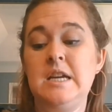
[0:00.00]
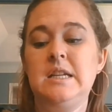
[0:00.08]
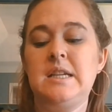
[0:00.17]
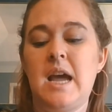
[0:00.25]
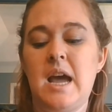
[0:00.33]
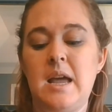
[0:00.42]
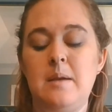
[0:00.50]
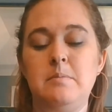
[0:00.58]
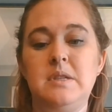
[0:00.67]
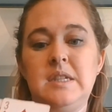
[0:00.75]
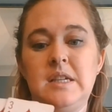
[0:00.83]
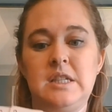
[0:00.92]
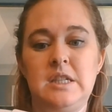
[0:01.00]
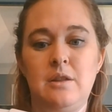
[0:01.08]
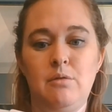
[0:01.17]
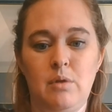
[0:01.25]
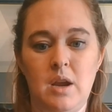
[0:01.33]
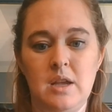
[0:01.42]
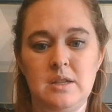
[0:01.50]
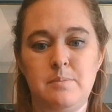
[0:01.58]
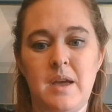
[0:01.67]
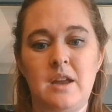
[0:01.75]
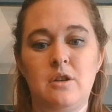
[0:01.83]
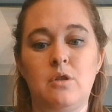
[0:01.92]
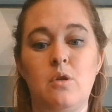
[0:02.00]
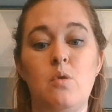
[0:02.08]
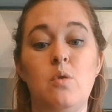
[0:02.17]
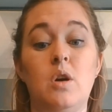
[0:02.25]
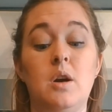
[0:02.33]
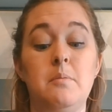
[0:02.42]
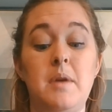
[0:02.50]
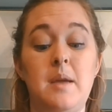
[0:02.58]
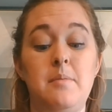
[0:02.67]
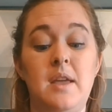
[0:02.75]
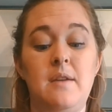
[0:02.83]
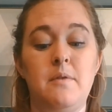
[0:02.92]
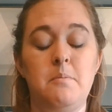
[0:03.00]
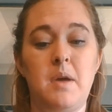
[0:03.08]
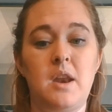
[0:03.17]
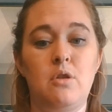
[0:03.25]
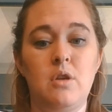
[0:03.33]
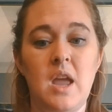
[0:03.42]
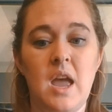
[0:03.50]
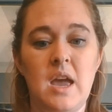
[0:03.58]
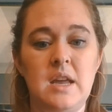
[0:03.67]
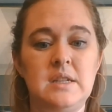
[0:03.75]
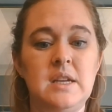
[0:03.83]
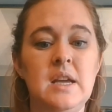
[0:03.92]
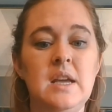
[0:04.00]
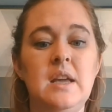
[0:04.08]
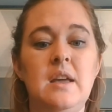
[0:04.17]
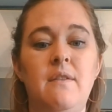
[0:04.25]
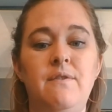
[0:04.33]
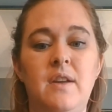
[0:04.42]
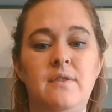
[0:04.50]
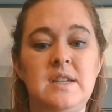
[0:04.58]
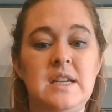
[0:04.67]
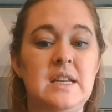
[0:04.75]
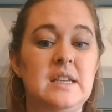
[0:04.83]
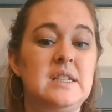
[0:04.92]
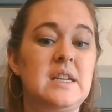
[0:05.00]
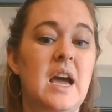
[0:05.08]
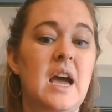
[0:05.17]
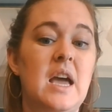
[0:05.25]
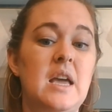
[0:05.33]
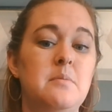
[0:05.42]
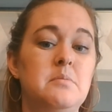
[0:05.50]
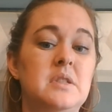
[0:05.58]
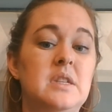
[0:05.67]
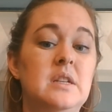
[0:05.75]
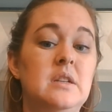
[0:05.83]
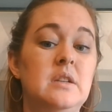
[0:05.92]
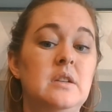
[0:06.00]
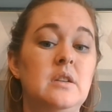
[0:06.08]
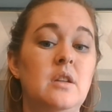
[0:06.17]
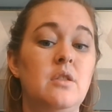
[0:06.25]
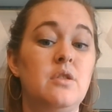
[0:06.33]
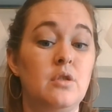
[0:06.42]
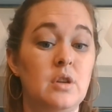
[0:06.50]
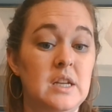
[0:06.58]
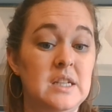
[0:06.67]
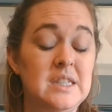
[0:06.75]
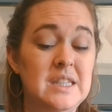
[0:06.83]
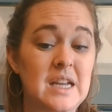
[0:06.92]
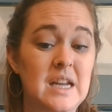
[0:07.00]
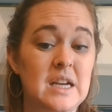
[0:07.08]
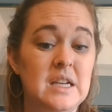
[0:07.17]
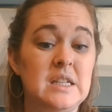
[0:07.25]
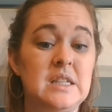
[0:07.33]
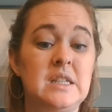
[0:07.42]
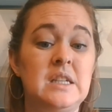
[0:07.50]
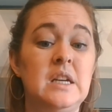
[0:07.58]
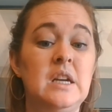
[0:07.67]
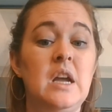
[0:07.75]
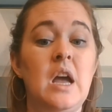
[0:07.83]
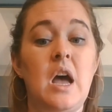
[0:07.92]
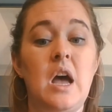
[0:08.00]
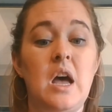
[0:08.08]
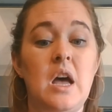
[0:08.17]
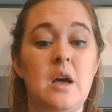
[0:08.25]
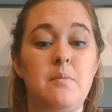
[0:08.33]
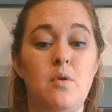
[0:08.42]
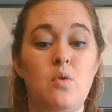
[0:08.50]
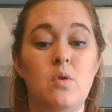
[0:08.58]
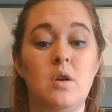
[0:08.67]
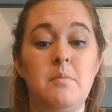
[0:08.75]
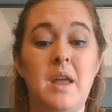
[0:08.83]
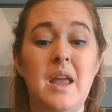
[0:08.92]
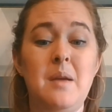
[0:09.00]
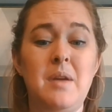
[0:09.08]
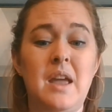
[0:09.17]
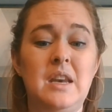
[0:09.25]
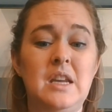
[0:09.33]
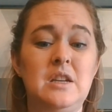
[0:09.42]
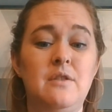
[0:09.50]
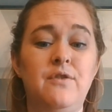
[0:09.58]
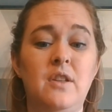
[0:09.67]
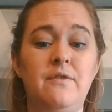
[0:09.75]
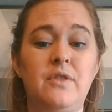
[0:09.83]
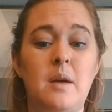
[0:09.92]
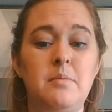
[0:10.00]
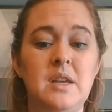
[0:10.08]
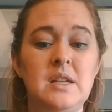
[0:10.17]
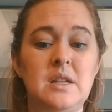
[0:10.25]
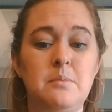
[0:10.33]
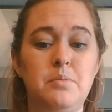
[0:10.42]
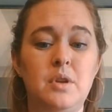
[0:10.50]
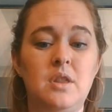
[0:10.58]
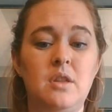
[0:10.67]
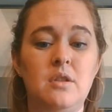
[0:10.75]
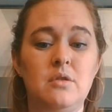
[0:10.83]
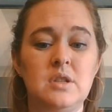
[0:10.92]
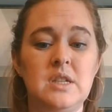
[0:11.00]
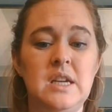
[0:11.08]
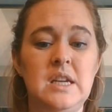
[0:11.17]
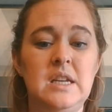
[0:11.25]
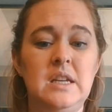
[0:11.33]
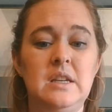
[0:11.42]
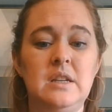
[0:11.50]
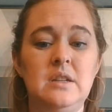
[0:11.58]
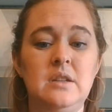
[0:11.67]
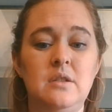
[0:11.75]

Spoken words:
times 63 is better, or maybe even better yet, 15 times 36. Or maybe I need to flip flop these and put the 13